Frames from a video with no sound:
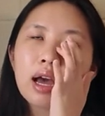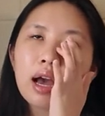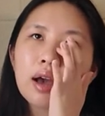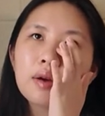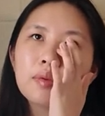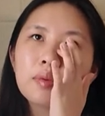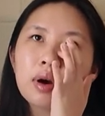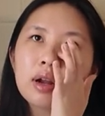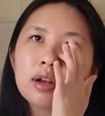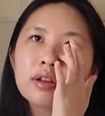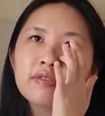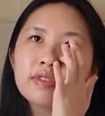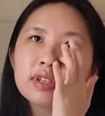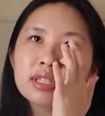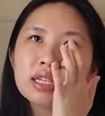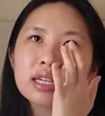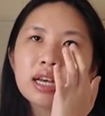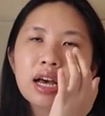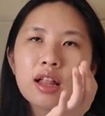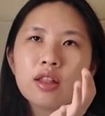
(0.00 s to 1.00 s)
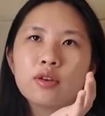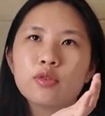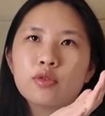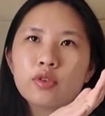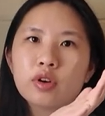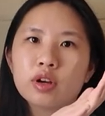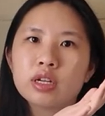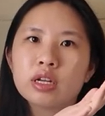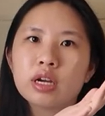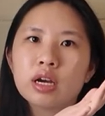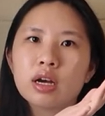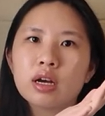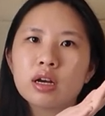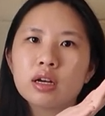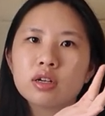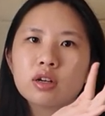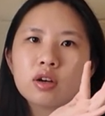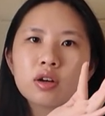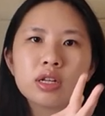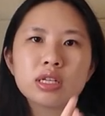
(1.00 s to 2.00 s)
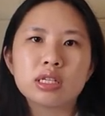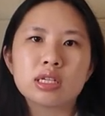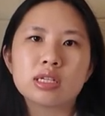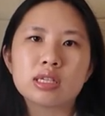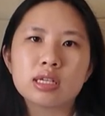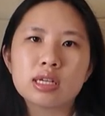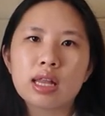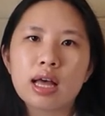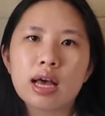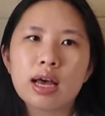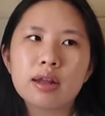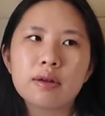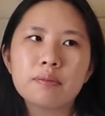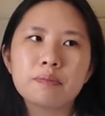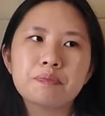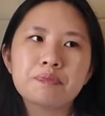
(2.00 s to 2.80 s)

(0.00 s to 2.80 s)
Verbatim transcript: I want to visit California, go to Disneyland,